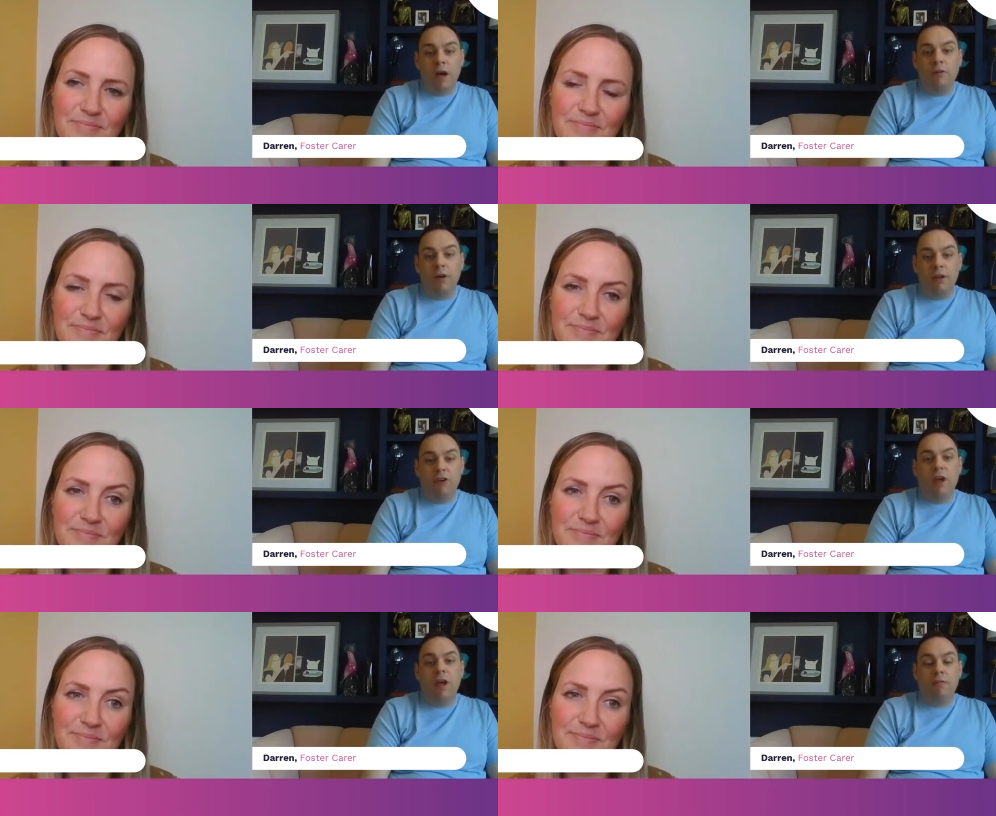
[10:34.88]

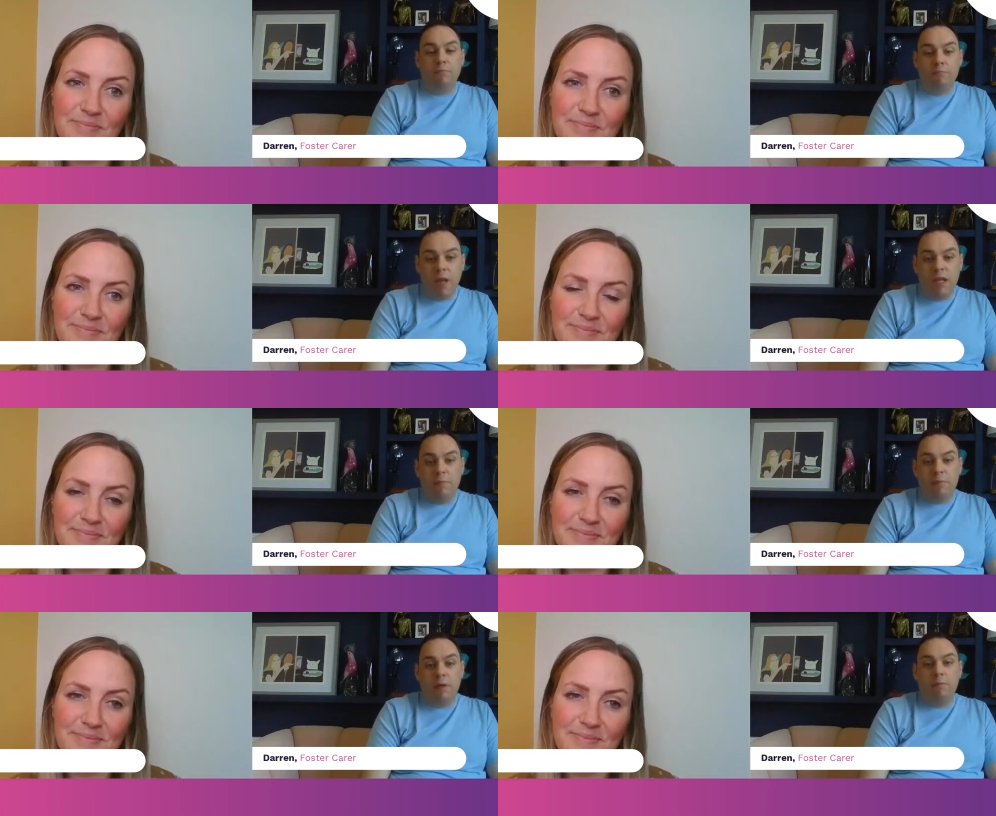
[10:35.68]
Speaker 1: encourage as
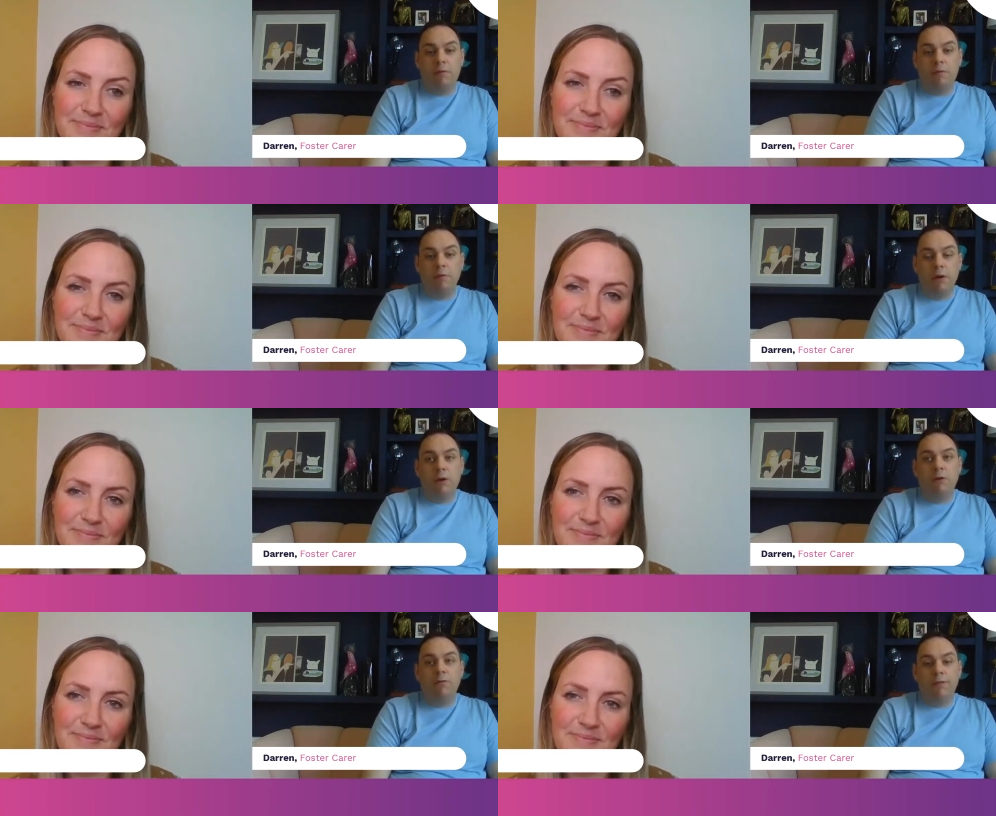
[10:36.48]
many people
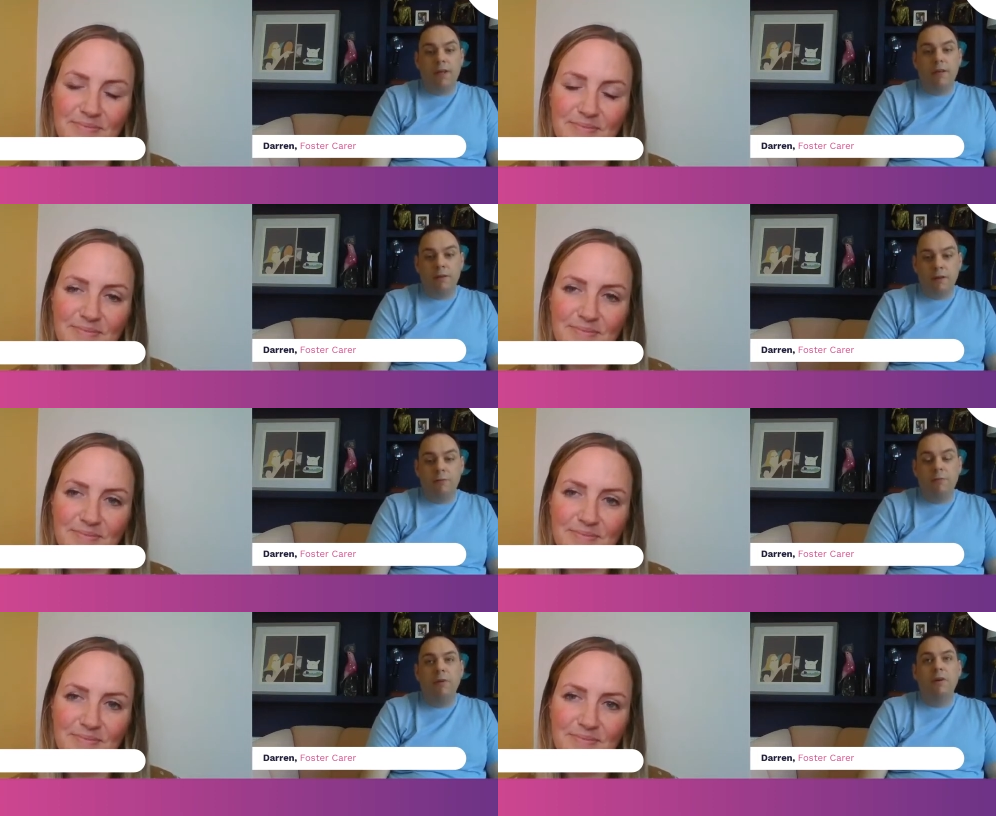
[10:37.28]
who think
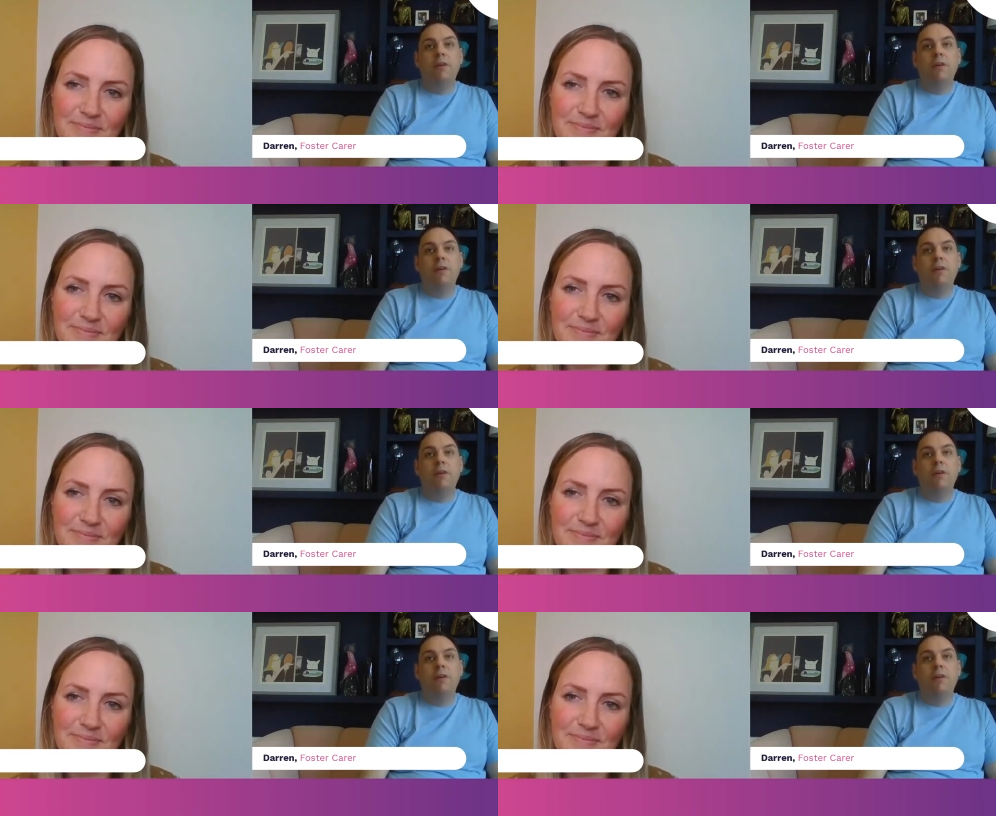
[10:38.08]
that